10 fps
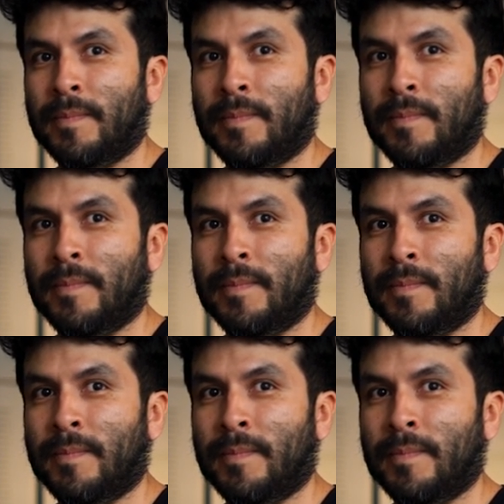
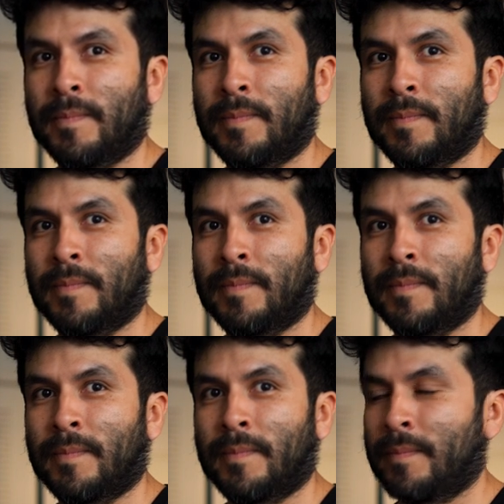
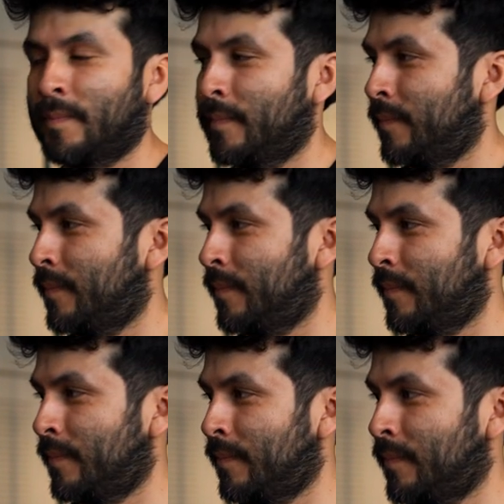
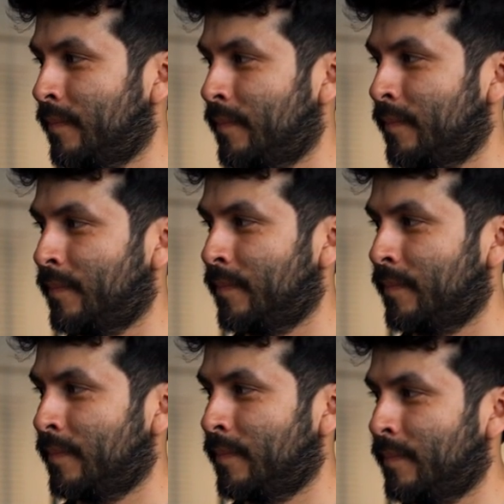
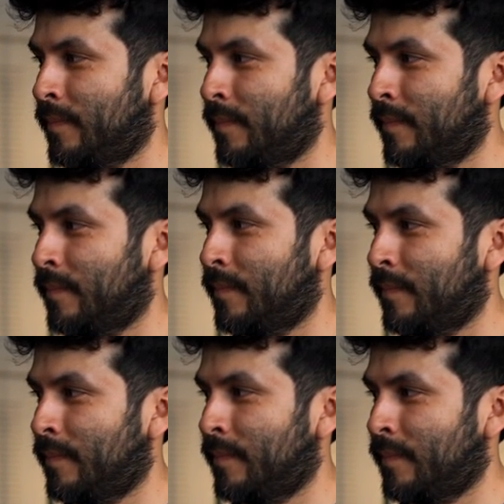
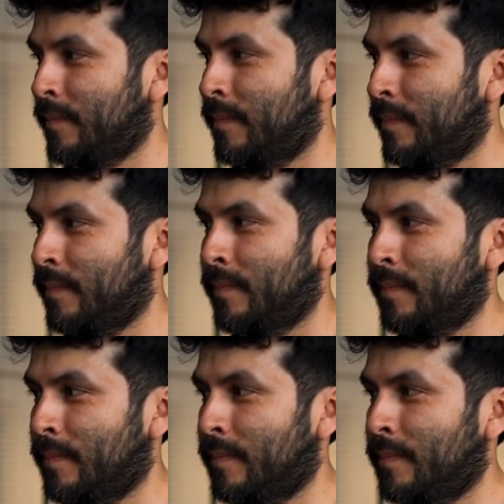
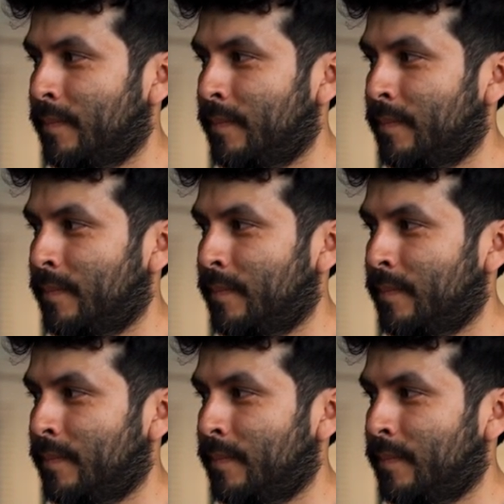[no speech]